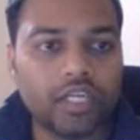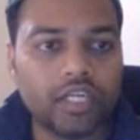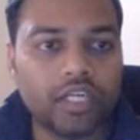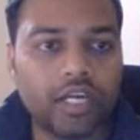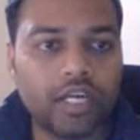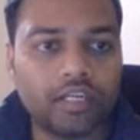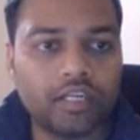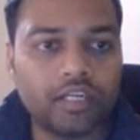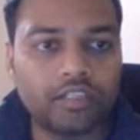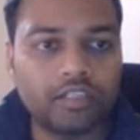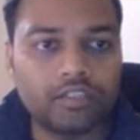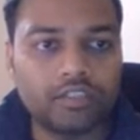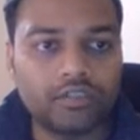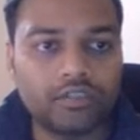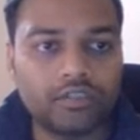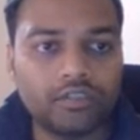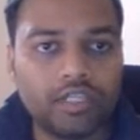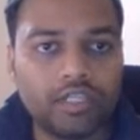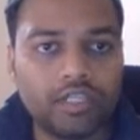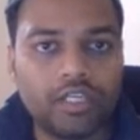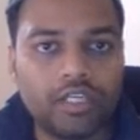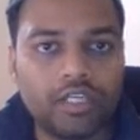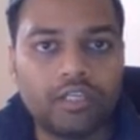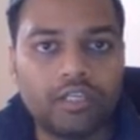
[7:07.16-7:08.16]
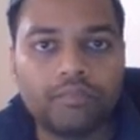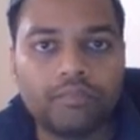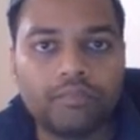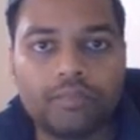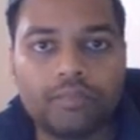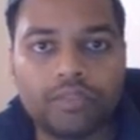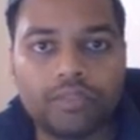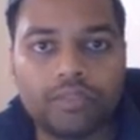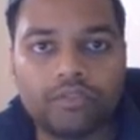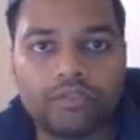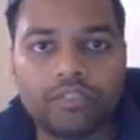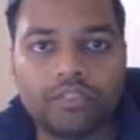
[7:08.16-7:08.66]
add the new
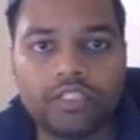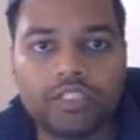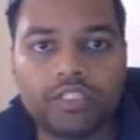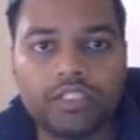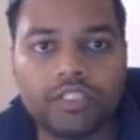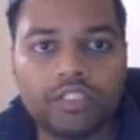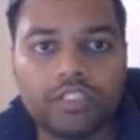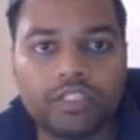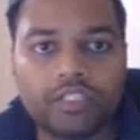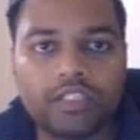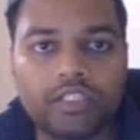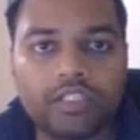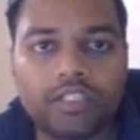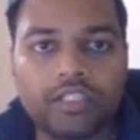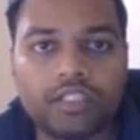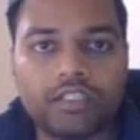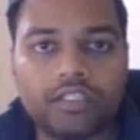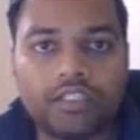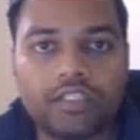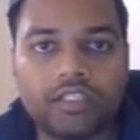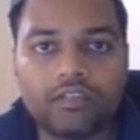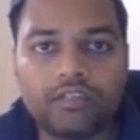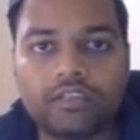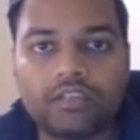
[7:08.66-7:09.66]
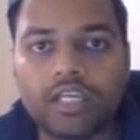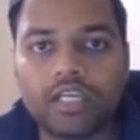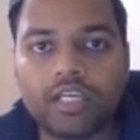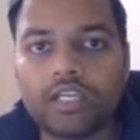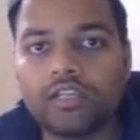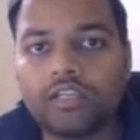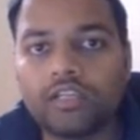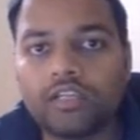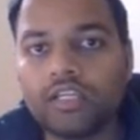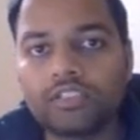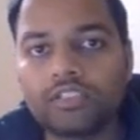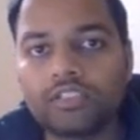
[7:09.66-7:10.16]
people over here, and then they
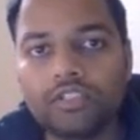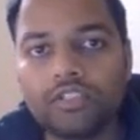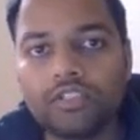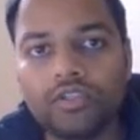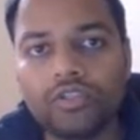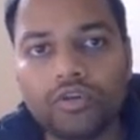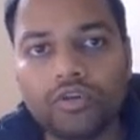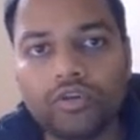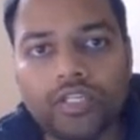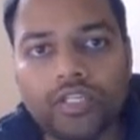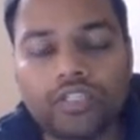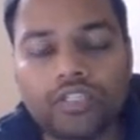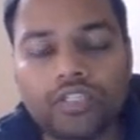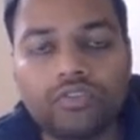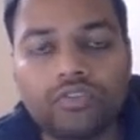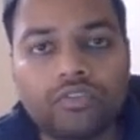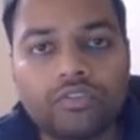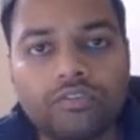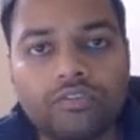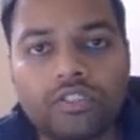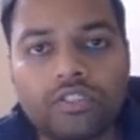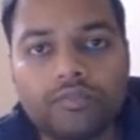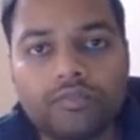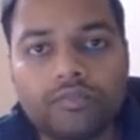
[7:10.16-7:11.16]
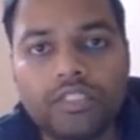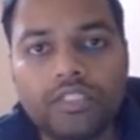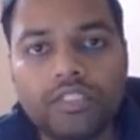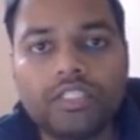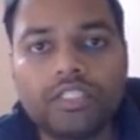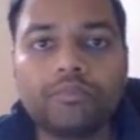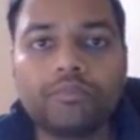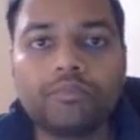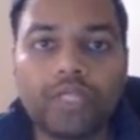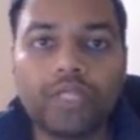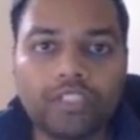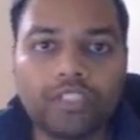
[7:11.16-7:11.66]
can actually log in to WordPress
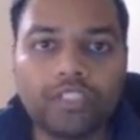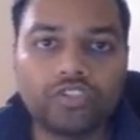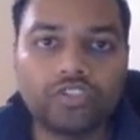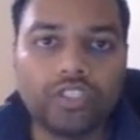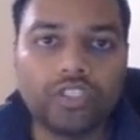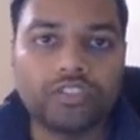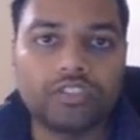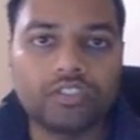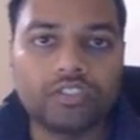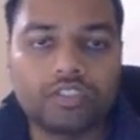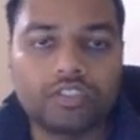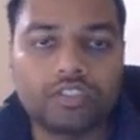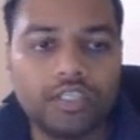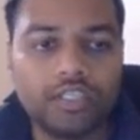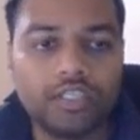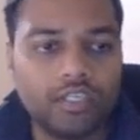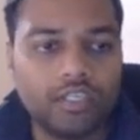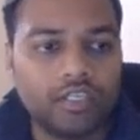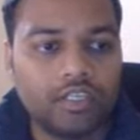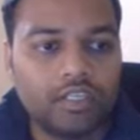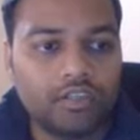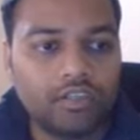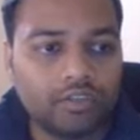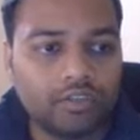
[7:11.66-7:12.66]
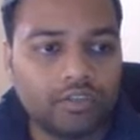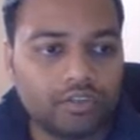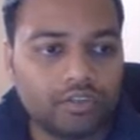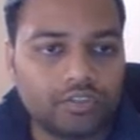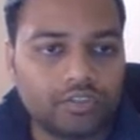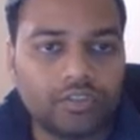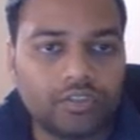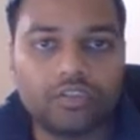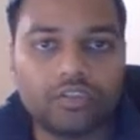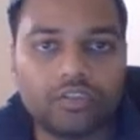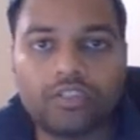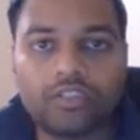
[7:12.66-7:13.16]
and make the changes on
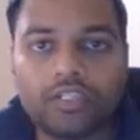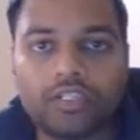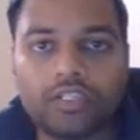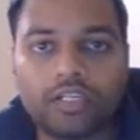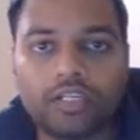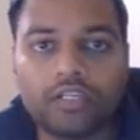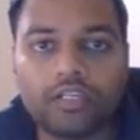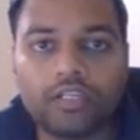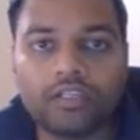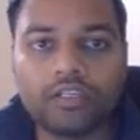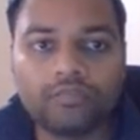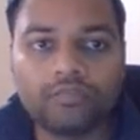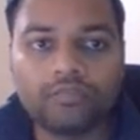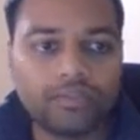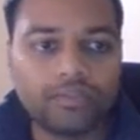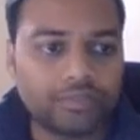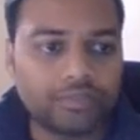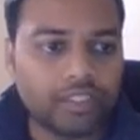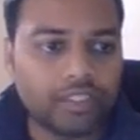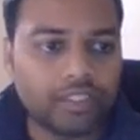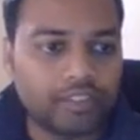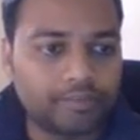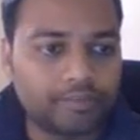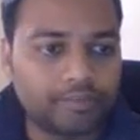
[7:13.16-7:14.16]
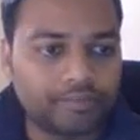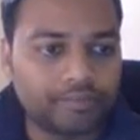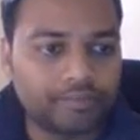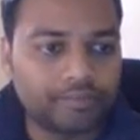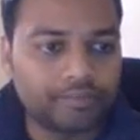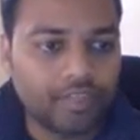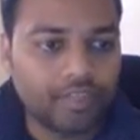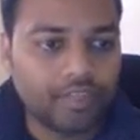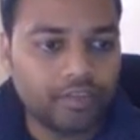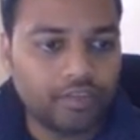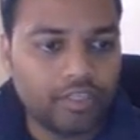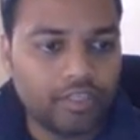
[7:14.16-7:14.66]
your website.
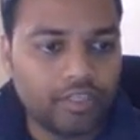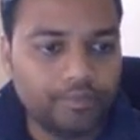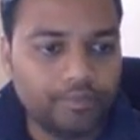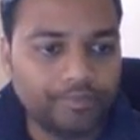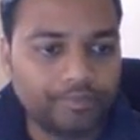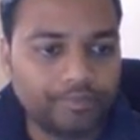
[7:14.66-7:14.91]
Okay.